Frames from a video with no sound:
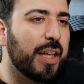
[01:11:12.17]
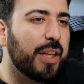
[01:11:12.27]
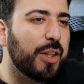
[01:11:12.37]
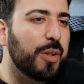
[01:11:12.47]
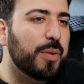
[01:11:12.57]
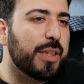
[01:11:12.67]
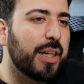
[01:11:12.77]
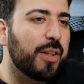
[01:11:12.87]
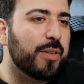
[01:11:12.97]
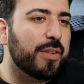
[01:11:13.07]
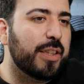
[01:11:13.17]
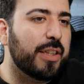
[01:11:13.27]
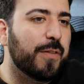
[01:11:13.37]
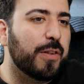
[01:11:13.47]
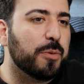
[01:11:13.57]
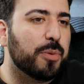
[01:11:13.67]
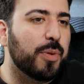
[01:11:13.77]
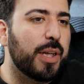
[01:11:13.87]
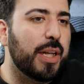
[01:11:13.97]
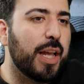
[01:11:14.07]
can you tell or see the difference
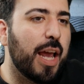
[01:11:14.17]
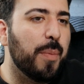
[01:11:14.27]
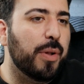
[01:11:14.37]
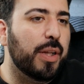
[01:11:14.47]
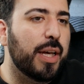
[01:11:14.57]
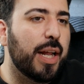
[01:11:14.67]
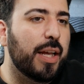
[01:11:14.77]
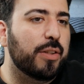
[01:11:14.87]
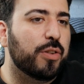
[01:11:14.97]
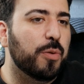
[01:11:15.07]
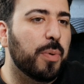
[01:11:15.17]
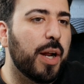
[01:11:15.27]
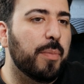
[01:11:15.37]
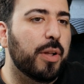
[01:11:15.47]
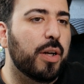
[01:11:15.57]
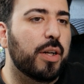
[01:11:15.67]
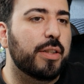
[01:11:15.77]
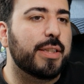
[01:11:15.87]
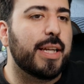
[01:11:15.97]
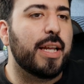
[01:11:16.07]
between AMOLED and Super AMOLED
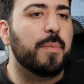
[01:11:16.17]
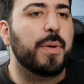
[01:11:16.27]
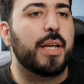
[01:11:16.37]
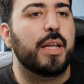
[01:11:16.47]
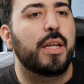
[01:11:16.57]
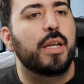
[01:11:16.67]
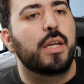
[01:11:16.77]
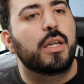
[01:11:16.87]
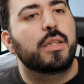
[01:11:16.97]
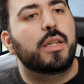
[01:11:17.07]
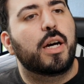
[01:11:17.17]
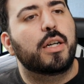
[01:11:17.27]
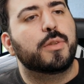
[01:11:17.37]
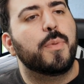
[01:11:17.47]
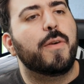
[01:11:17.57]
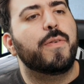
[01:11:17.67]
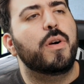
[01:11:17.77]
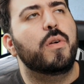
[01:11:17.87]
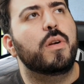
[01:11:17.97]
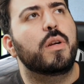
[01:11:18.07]
on a 1080p uh,
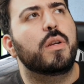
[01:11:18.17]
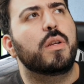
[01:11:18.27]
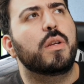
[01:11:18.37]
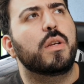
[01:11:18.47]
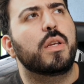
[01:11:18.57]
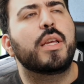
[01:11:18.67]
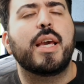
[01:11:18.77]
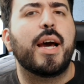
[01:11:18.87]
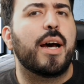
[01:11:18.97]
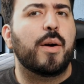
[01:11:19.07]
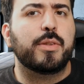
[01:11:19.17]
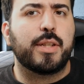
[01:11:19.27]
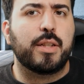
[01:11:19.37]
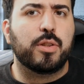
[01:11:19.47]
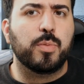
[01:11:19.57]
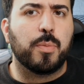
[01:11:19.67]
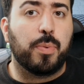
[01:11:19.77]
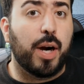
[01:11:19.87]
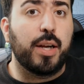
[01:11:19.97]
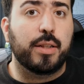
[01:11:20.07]
smartphone? Yeah, I would say in terms
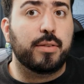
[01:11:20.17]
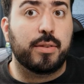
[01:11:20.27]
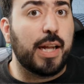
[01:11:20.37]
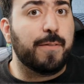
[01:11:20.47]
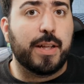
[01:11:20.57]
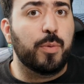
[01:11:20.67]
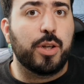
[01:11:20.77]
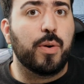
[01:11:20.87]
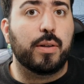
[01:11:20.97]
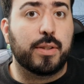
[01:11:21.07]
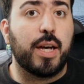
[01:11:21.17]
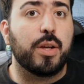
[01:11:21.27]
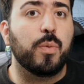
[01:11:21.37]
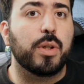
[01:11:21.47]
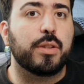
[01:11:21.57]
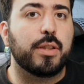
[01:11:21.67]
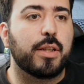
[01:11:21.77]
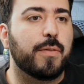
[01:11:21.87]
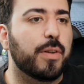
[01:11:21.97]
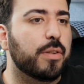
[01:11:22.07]
of brightness, definitely when you go outside, you would see
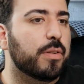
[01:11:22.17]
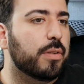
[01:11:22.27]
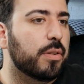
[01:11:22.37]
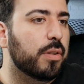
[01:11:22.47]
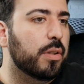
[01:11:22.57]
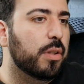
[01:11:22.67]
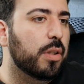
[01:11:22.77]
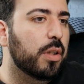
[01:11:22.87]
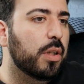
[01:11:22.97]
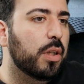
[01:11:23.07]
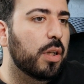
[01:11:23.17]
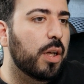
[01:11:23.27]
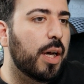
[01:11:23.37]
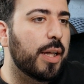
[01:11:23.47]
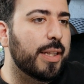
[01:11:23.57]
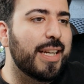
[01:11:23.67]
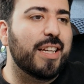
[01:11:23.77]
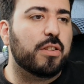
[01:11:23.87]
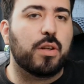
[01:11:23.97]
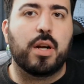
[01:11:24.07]
the difference. Uh, the
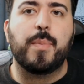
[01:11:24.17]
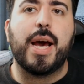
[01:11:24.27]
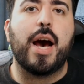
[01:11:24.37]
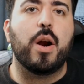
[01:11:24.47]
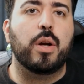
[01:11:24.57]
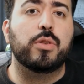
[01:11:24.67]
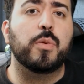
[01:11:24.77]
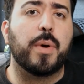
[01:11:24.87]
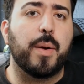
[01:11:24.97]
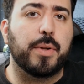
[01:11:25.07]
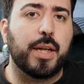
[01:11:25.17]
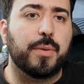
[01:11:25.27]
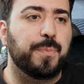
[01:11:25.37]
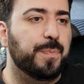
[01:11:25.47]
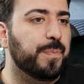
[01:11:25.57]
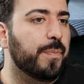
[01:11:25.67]
nits are going to be higher on Super AMOLED.